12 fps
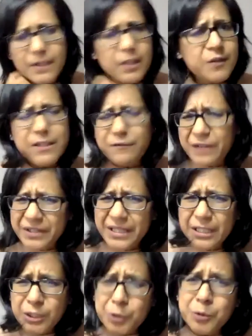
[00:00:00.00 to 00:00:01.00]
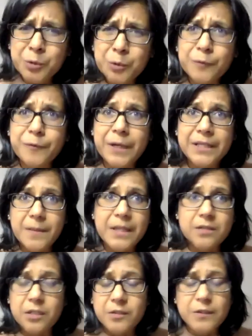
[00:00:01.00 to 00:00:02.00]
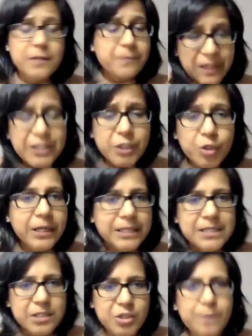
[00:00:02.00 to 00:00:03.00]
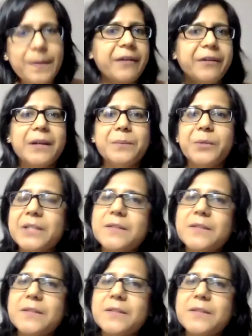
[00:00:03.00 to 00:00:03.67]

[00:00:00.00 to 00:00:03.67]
It's a very new fundamental, very new architectural paradigm, right?